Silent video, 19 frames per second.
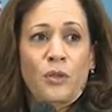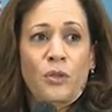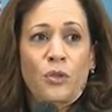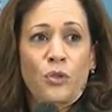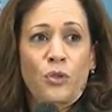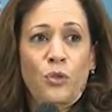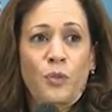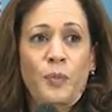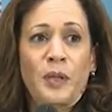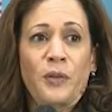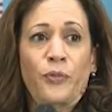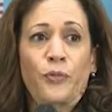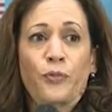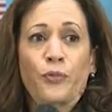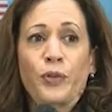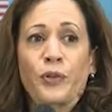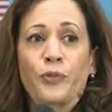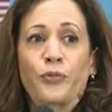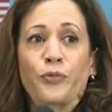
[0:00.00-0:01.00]
to be
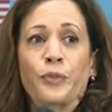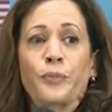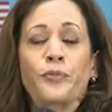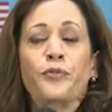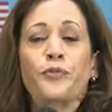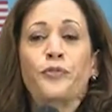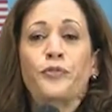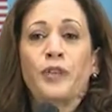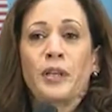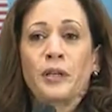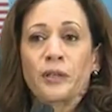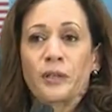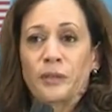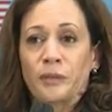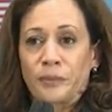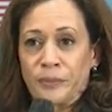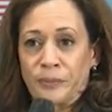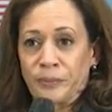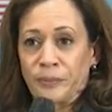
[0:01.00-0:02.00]
free from fear.
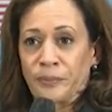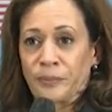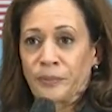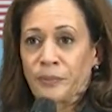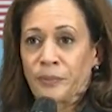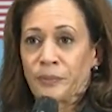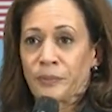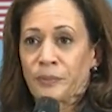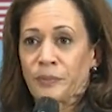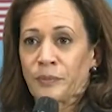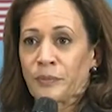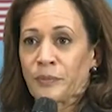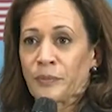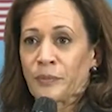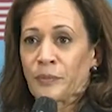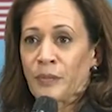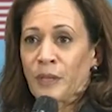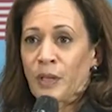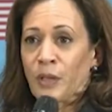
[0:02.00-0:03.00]

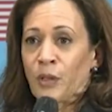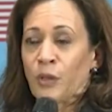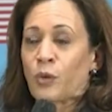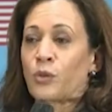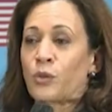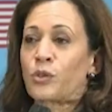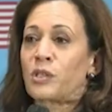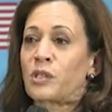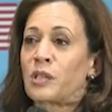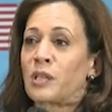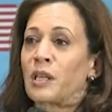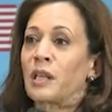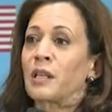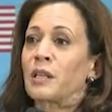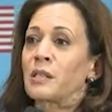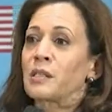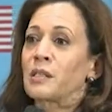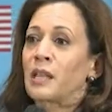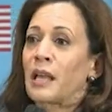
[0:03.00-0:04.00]
Those
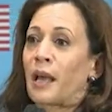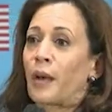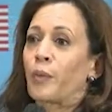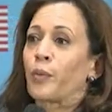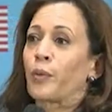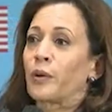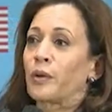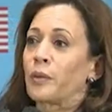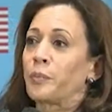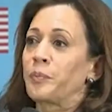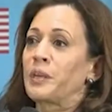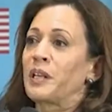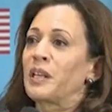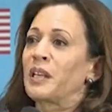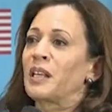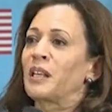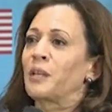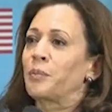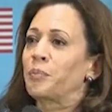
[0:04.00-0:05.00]
things that will be
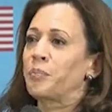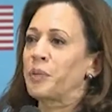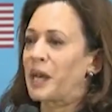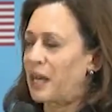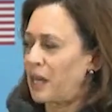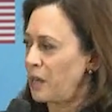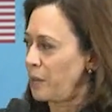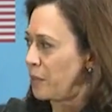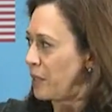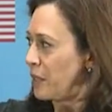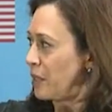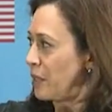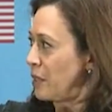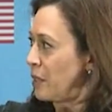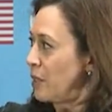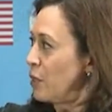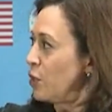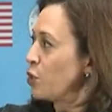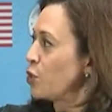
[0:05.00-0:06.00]
an impediment
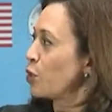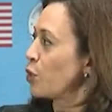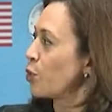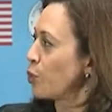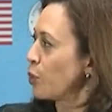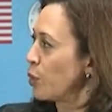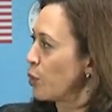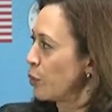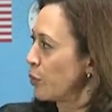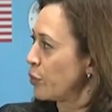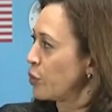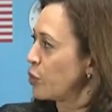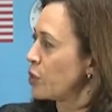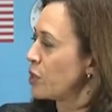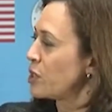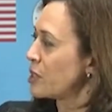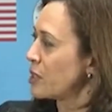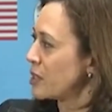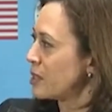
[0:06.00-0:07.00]
to growth, to
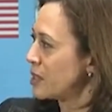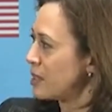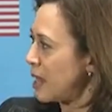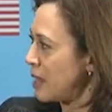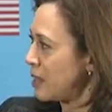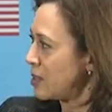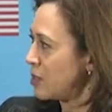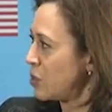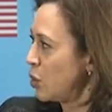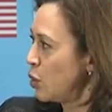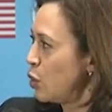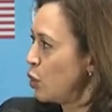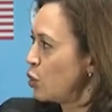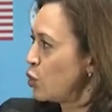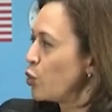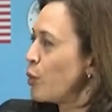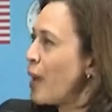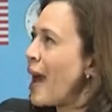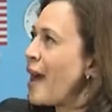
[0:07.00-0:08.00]
success,
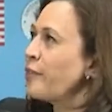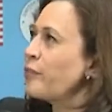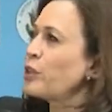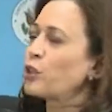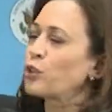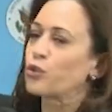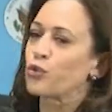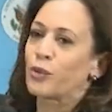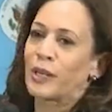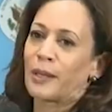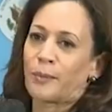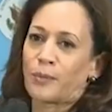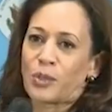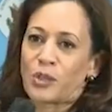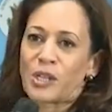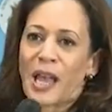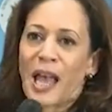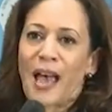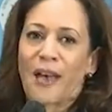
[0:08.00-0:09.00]
to having dreams,
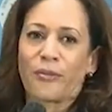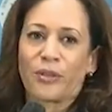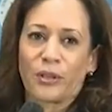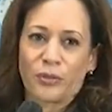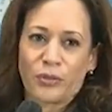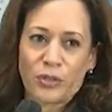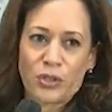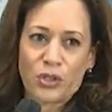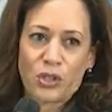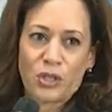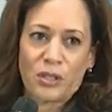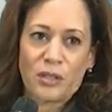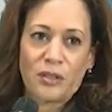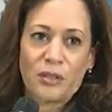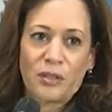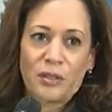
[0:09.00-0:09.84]
to having vision.